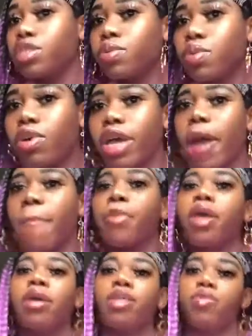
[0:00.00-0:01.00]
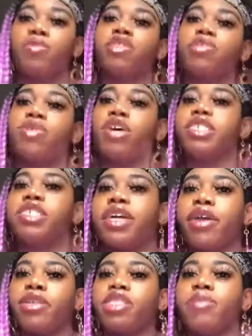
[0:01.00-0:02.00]
Okay, the principal is
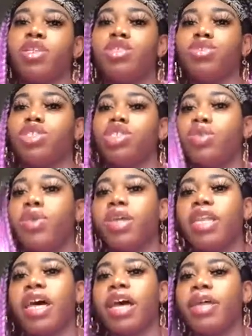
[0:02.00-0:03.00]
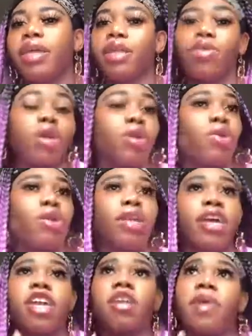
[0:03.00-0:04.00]
there to make sure you're in line, that you're in order, that
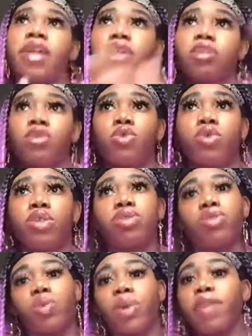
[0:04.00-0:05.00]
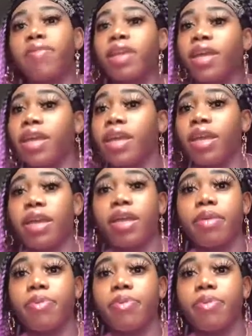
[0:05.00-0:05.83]
everybody in the school is doing whatever the heck,